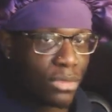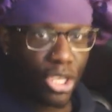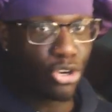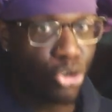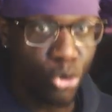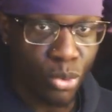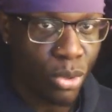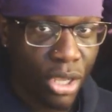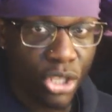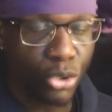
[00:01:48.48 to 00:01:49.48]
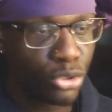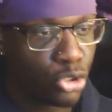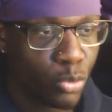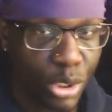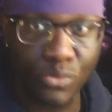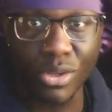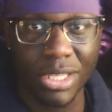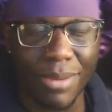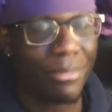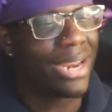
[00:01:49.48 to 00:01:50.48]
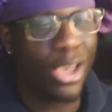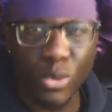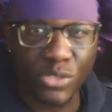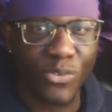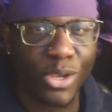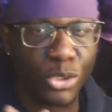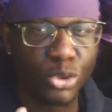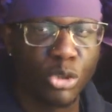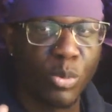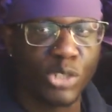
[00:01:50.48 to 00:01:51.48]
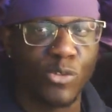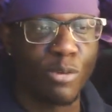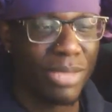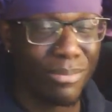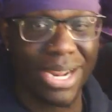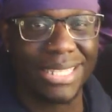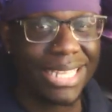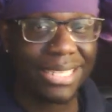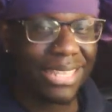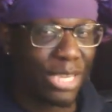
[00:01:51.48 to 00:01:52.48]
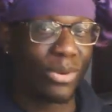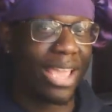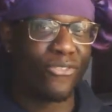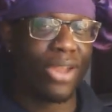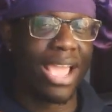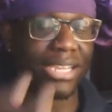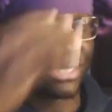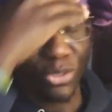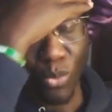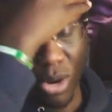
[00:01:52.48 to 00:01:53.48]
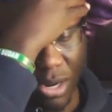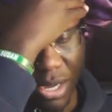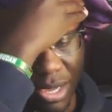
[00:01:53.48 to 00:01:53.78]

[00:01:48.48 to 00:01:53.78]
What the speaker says: knew YouTube was for them. I mean, I always felt YouTube was for me, but I didn't think it would ever actually work.